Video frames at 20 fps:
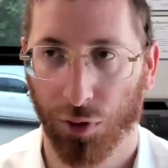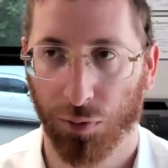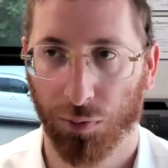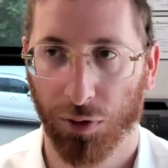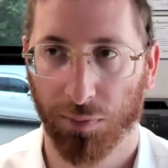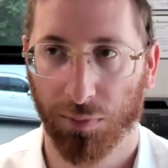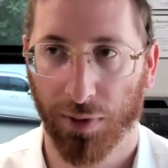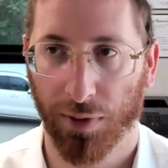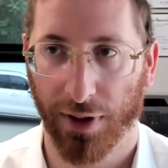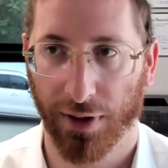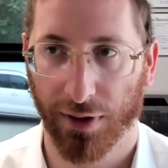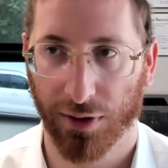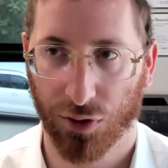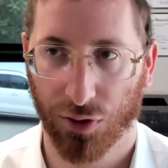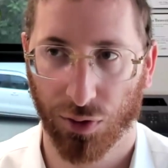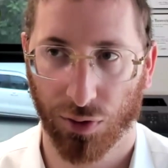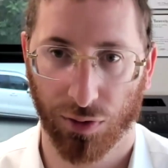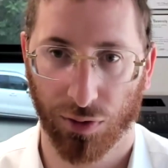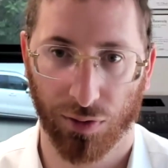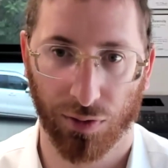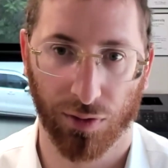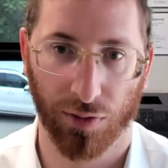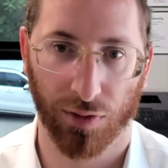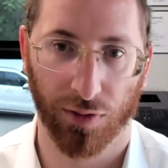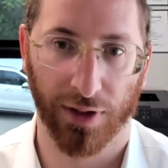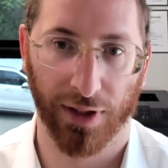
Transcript: What do you mean by historical?